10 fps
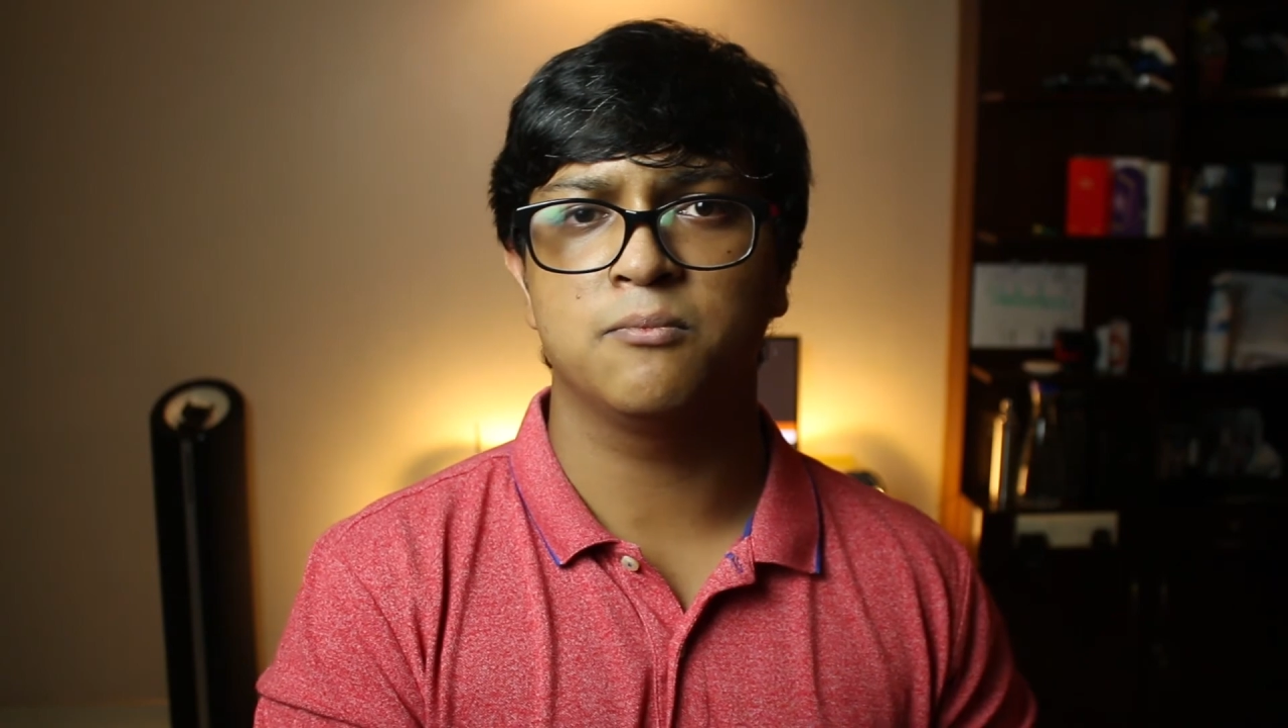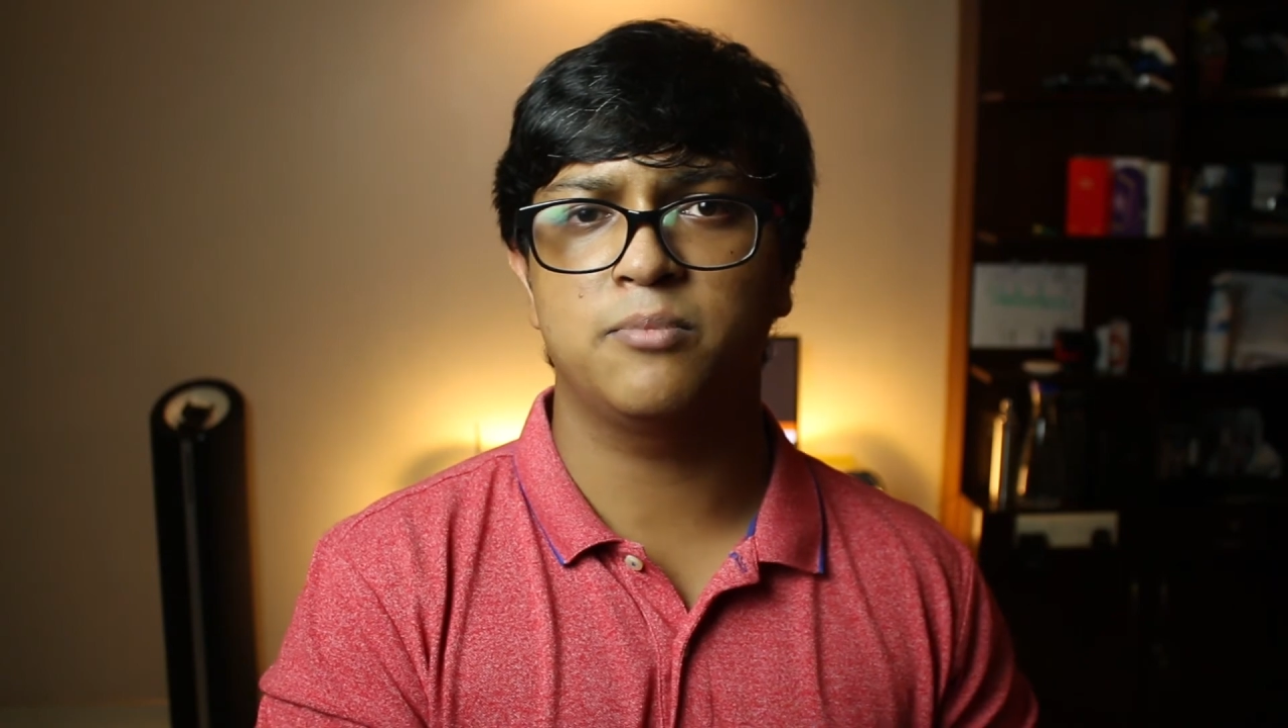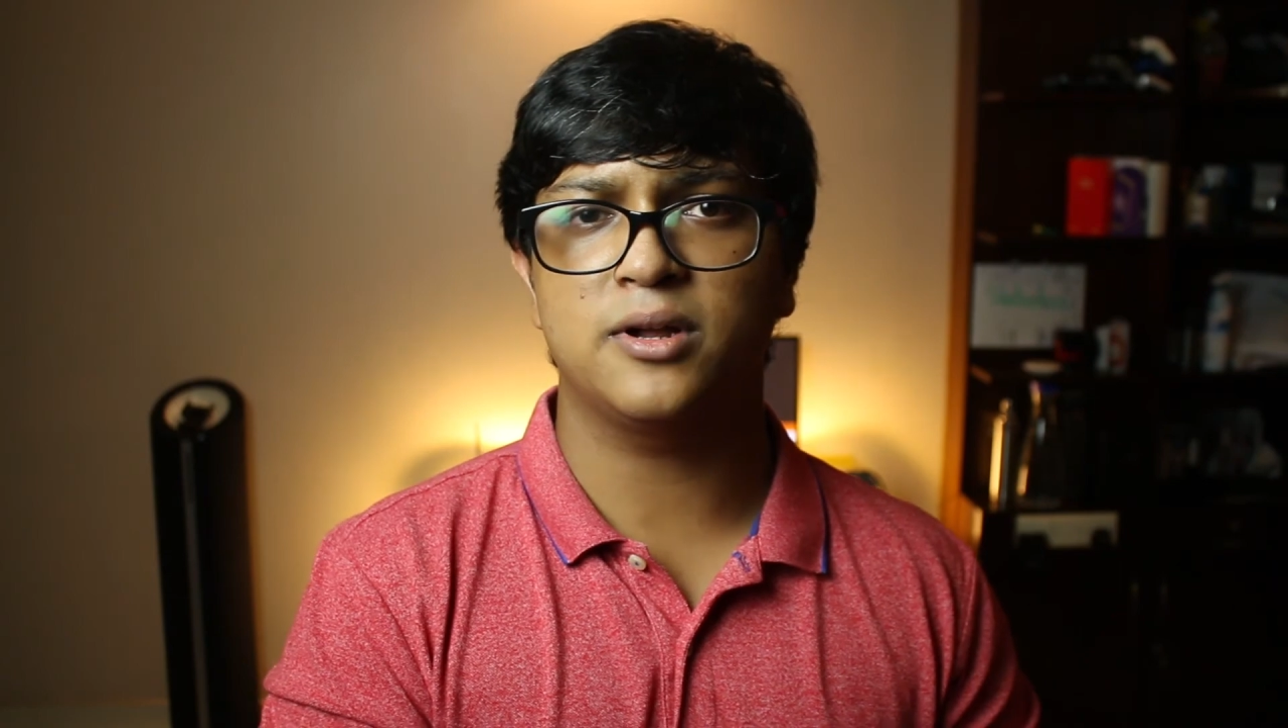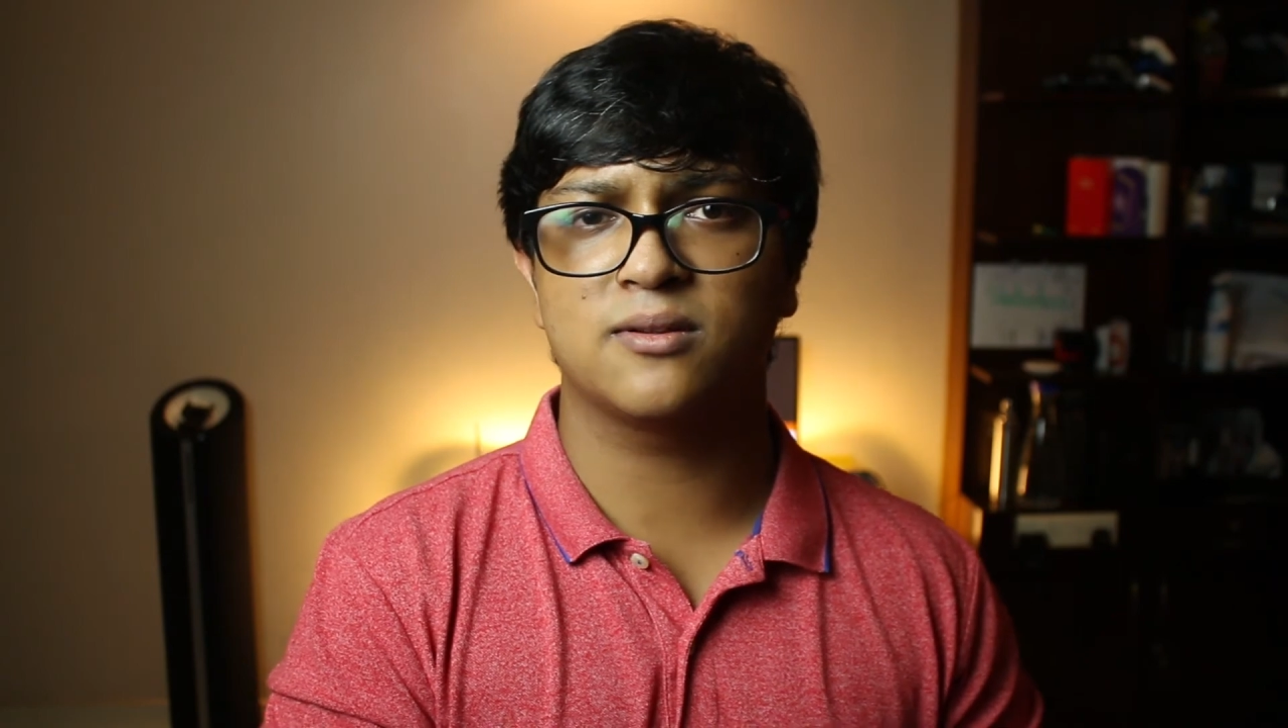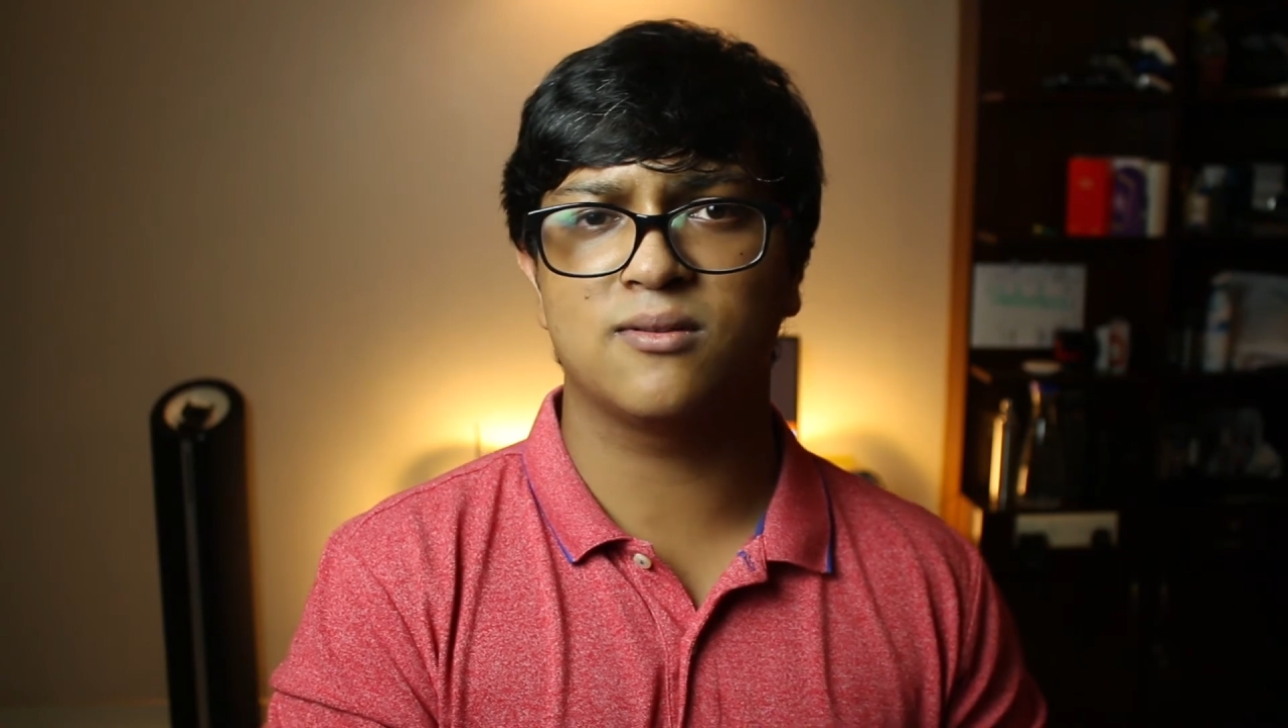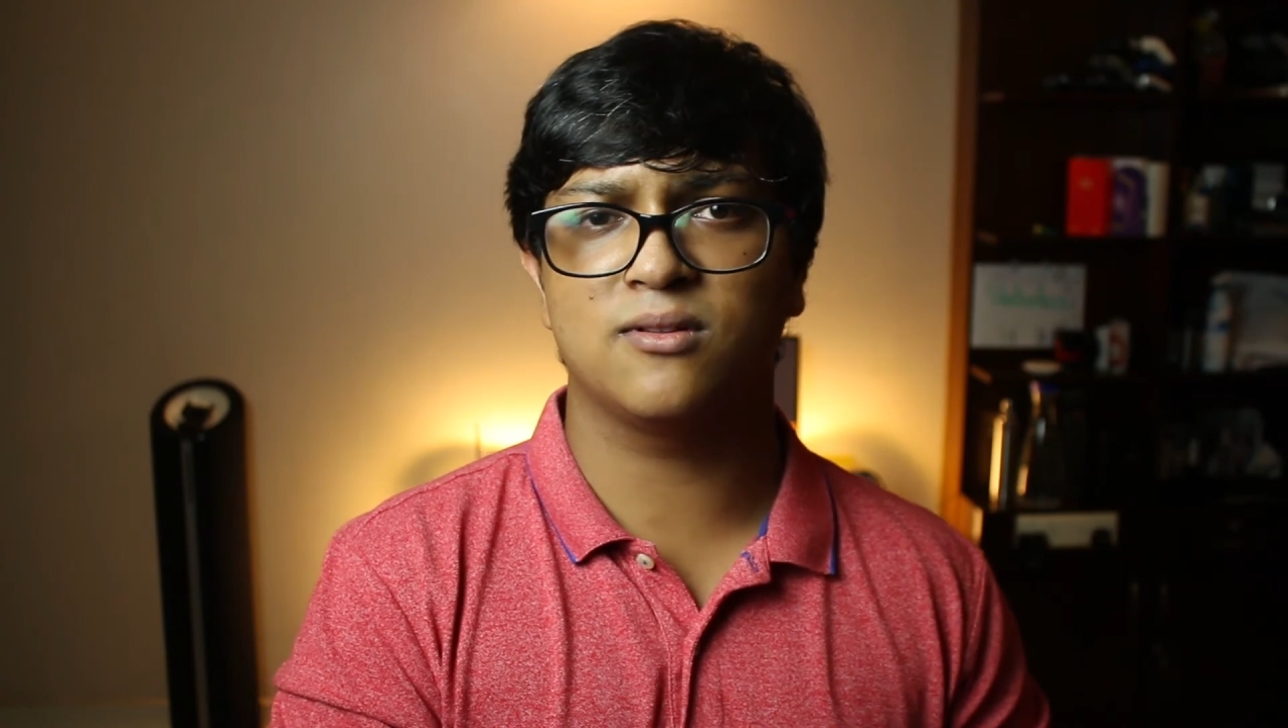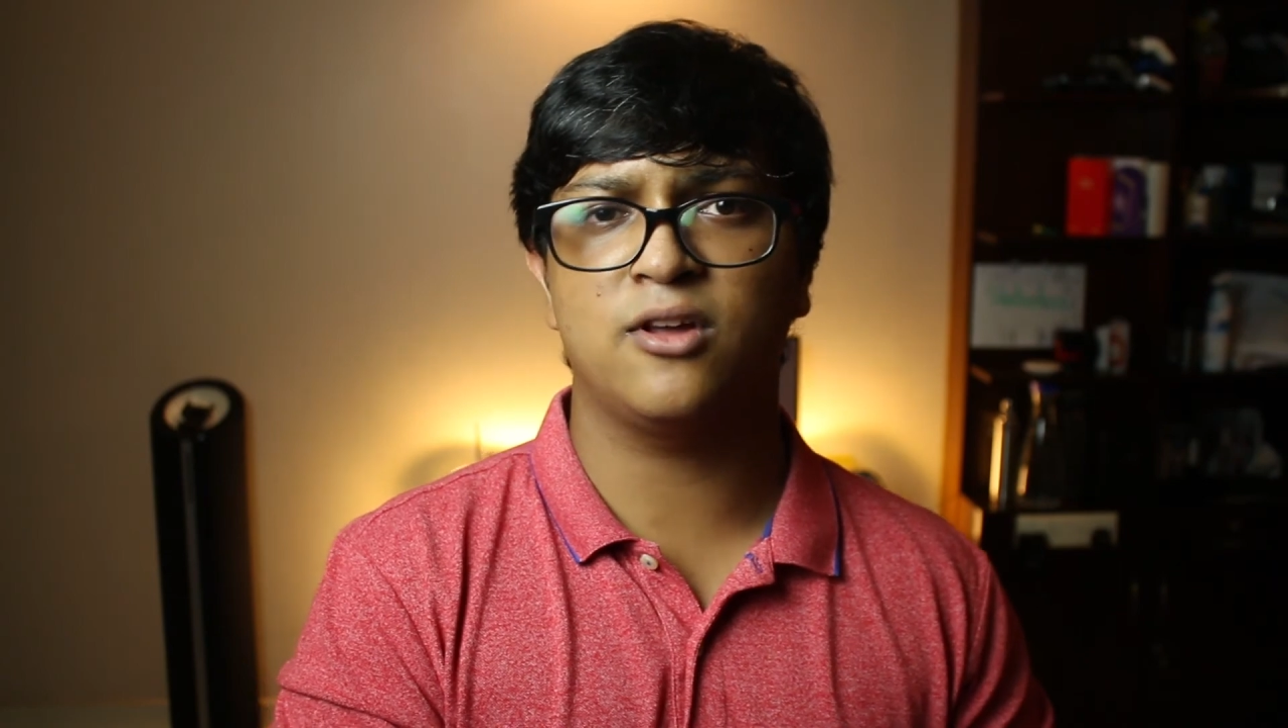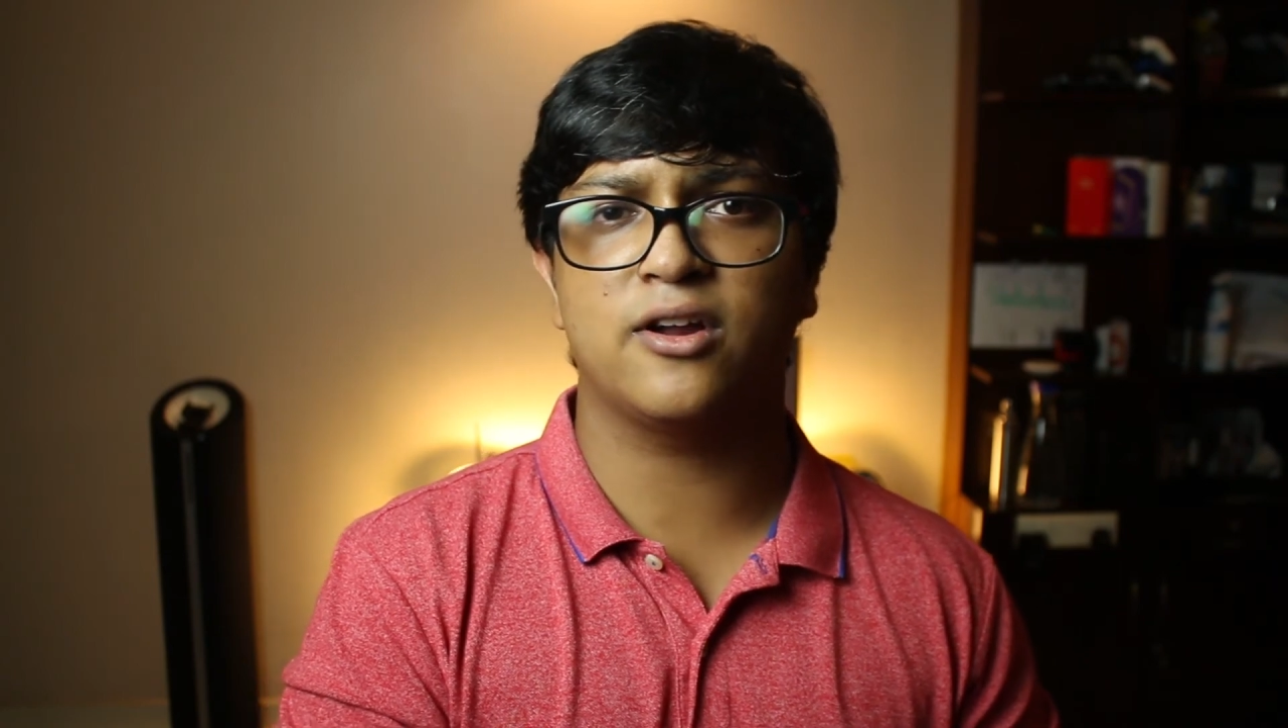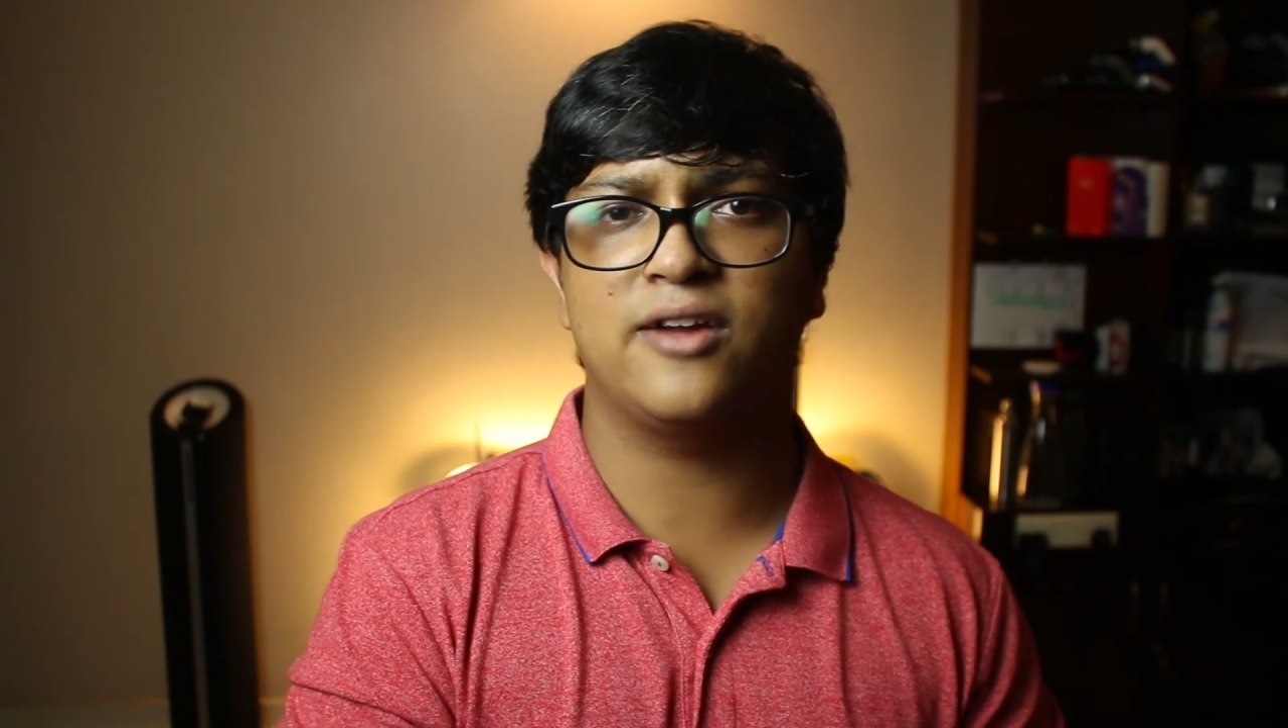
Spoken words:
But not